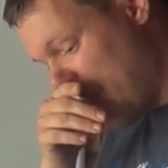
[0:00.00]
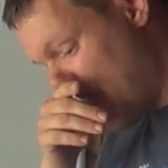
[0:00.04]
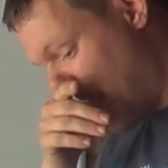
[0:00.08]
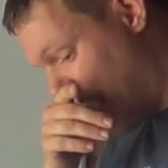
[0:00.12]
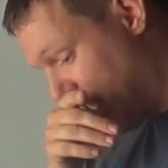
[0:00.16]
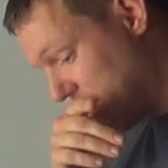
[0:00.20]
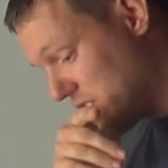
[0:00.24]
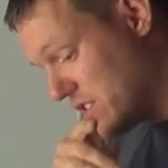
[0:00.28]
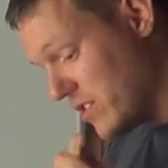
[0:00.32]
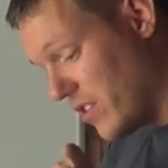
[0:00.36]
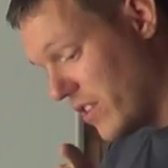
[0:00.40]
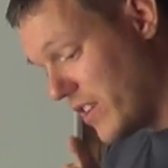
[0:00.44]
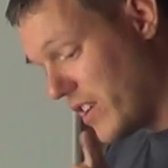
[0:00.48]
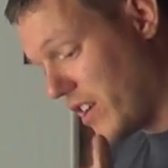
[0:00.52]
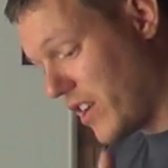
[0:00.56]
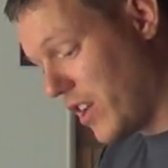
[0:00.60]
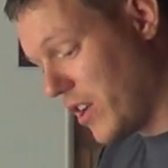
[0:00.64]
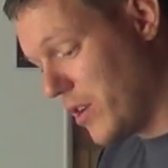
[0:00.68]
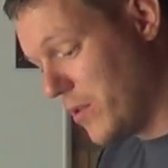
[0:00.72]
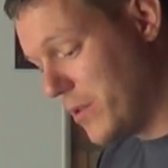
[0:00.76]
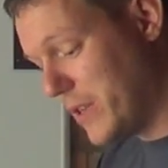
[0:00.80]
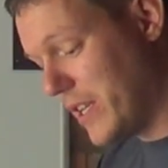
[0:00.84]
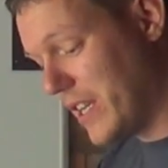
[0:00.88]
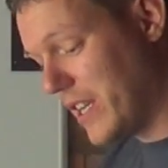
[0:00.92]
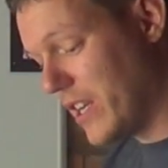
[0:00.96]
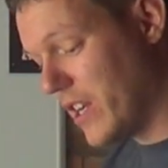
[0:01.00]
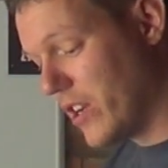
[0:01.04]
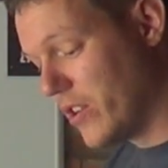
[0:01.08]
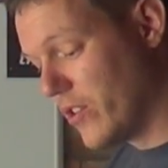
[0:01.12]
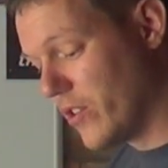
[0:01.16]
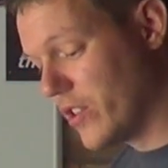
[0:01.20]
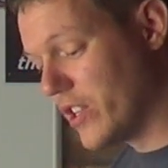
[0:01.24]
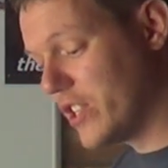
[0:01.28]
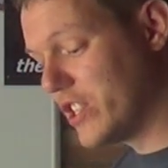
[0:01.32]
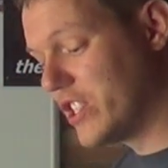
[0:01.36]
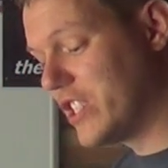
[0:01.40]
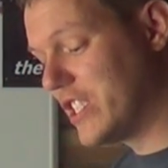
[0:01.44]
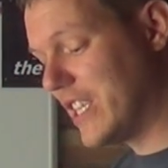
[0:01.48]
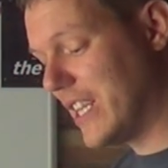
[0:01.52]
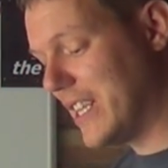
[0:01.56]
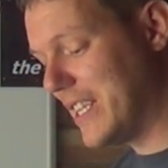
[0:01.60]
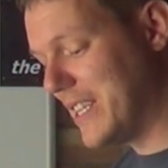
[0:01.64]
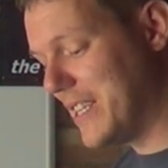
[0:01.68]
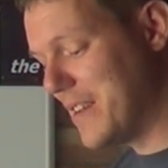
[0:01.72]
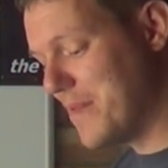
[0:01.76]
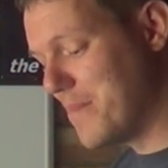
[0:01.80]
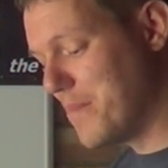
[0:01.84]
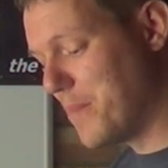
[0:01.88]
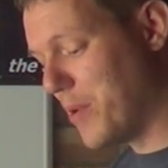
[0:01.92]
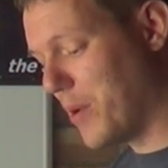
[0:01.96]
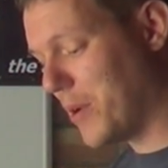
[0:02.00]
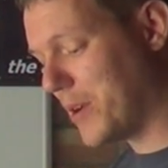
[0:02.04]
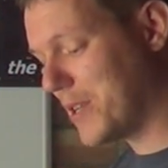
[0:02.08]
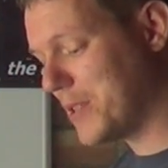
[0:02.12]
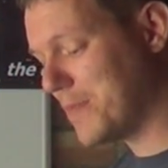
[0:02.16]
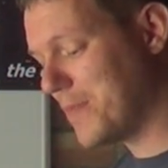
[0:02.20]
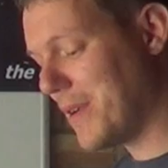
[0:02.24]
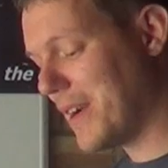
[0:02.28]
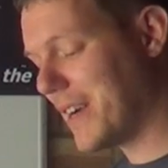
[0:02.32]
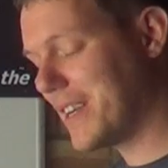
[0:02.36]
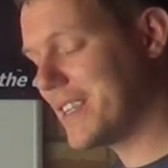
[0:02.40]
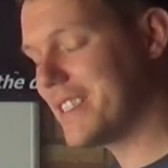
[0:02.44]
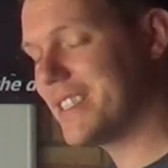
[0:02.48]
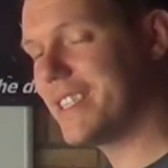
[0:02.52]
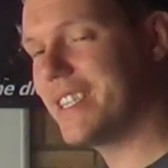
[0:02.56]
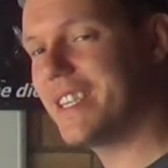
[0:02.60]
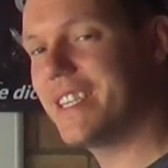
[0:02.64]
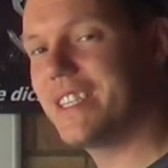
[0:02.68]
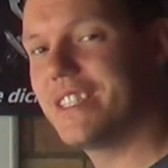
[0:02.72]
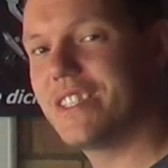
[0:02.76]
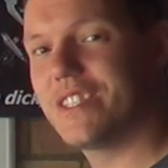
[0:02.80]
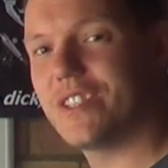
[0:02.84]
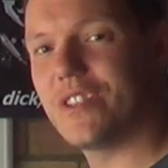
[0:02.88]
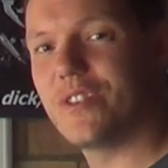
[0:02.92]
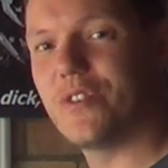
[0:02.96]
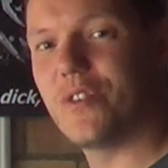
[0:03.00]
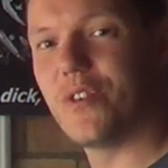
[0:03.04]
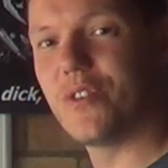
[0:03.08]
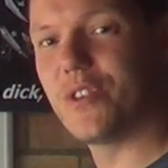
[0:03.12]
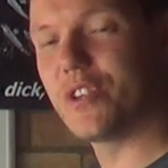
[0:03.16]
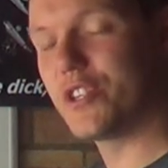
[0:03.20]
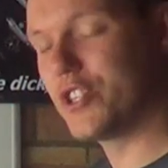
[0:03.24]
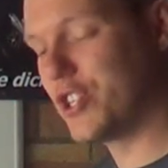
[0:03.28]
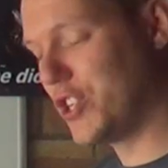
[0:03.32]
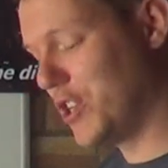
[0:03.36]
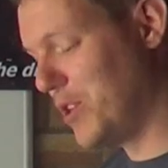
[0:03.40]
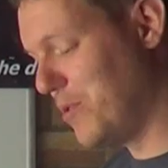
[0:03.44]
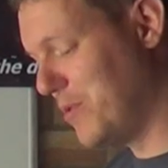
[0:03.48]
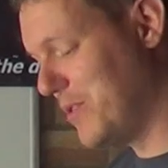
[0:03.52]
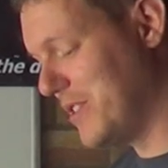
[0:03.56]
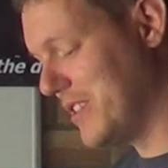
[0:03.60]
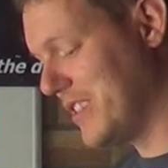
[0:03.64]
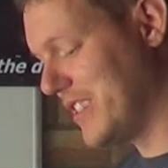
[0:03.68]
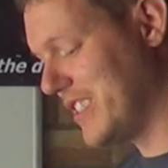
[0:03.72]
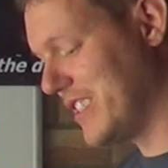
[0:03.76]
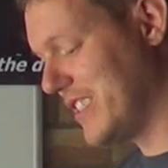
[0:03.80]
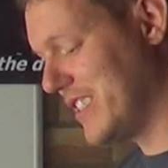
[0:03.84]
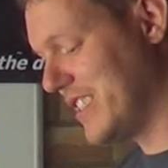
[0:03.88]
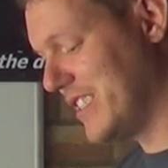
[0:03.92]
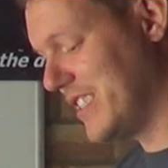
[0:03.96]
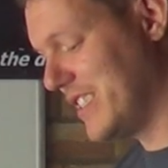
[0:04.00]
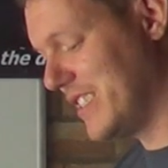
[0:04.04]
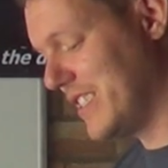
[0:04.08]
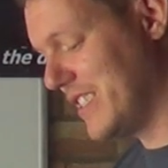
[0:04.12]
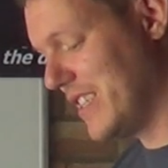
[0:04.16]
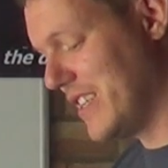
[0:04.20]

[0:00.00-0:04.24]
that's not including another zillion books, magazines, and other tuners.